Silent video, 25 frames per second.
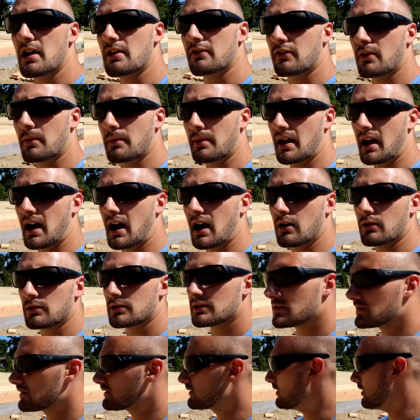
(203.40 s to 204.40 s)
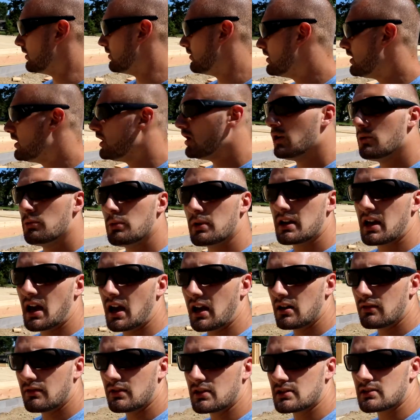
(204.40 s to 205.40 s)
from the house. So we
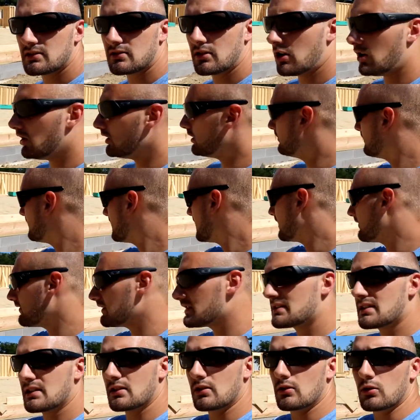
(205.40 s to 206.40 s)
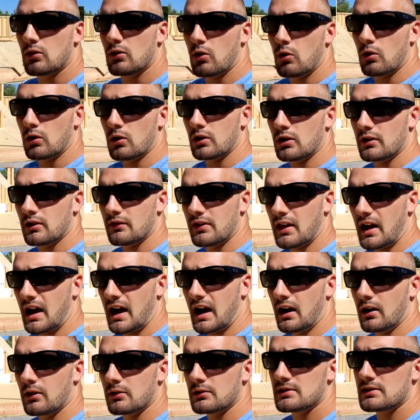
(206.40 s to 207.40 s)
kind of installed them in every single corner of the
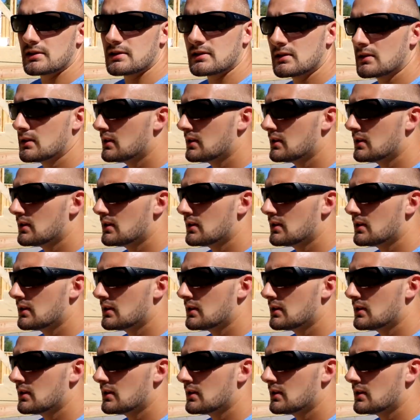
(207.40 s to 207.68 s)
house.